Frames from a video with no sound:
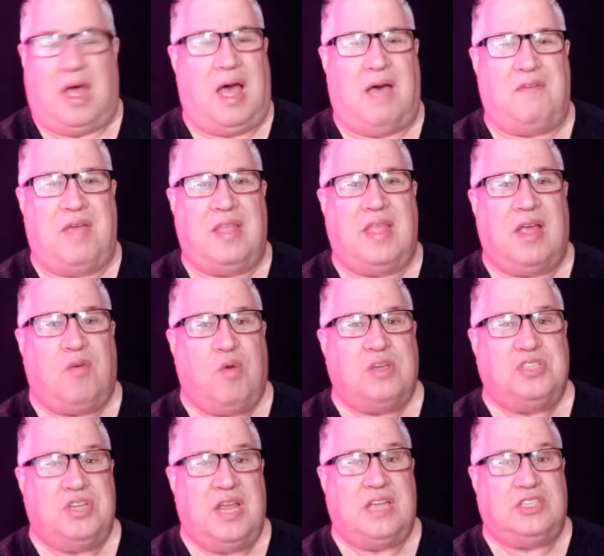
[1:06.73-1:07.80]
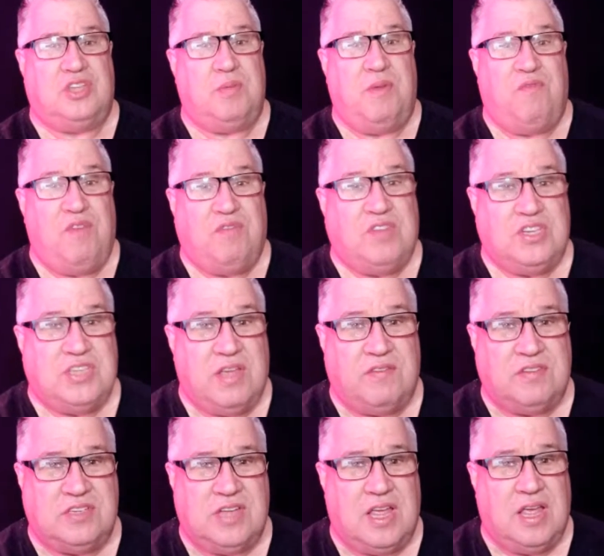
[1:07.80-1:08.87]
I've had that question asked to me
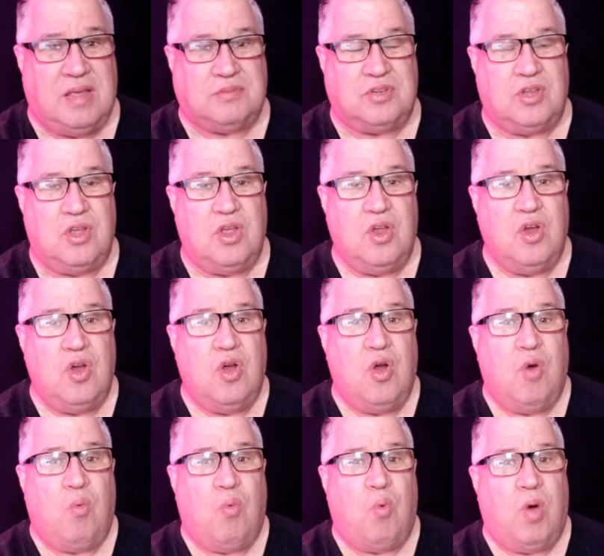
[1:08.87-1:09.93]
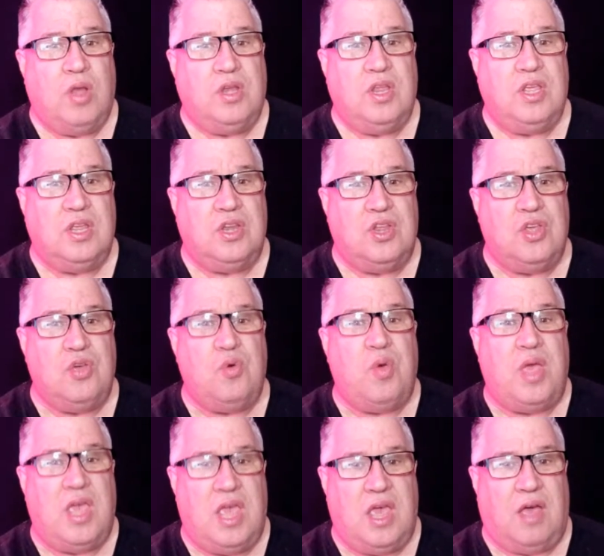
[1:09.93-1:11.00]
57 times. What do you do
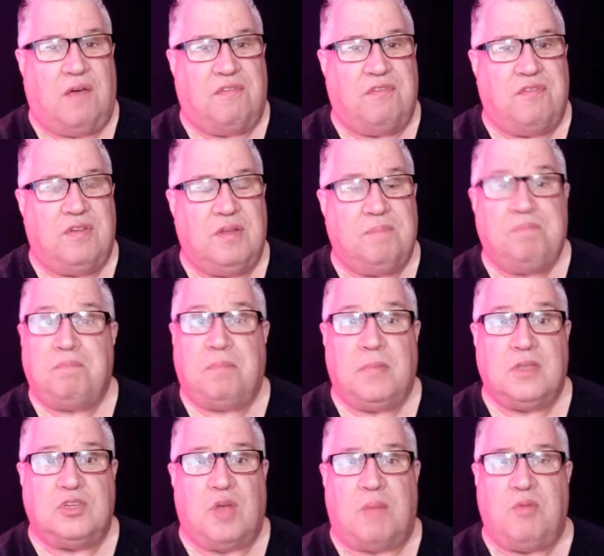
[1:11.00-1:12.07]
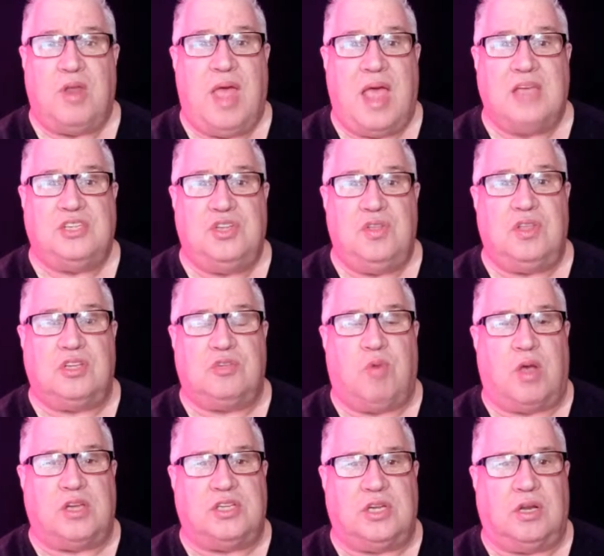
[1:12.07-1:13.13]
if? So I'm going to ask you this
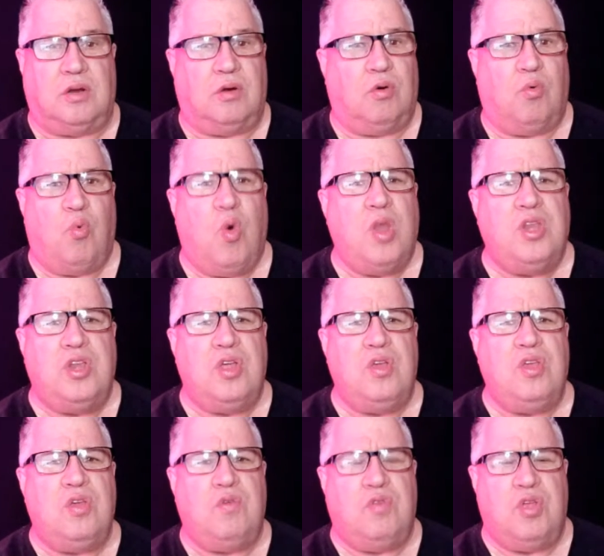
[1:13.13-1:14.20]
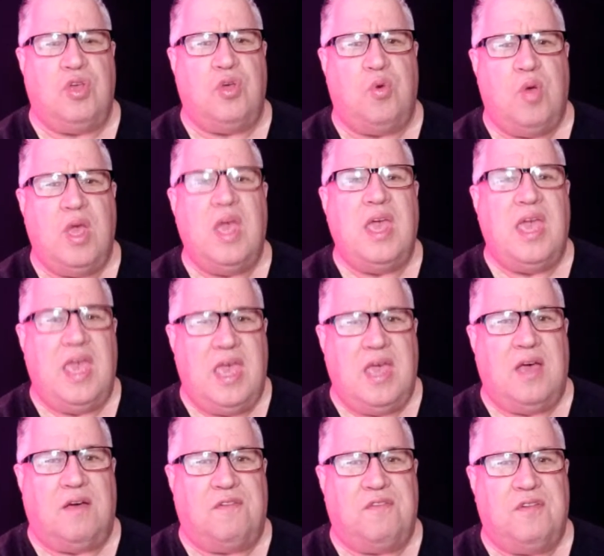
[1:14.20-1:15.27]
question. What do you do
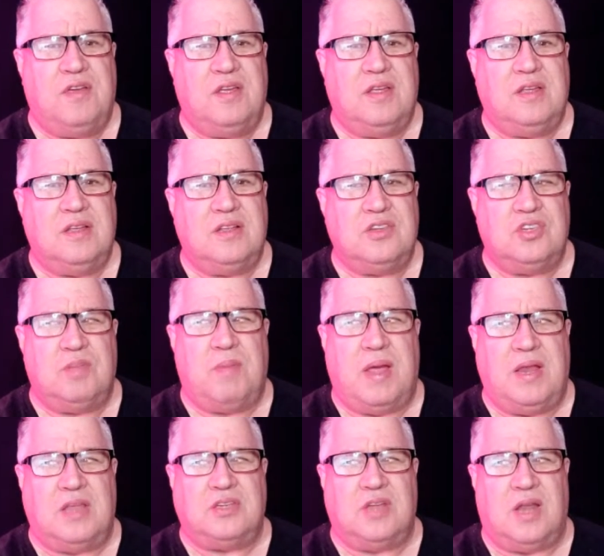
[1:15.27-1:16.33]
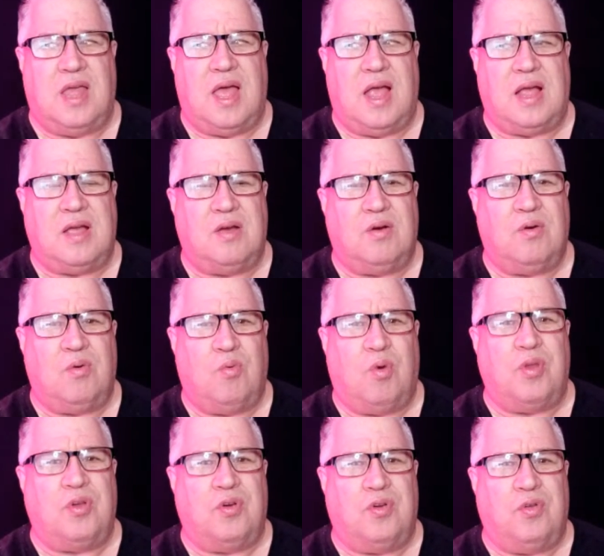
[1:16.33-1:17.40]
if somebody doesn't like
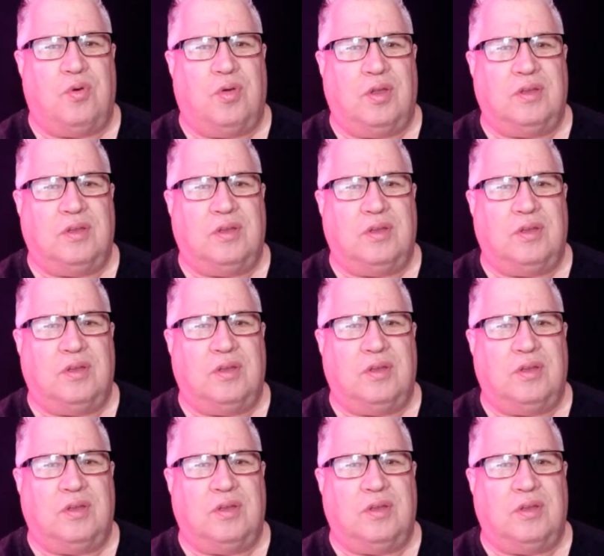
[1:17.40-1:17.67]
what you're doing?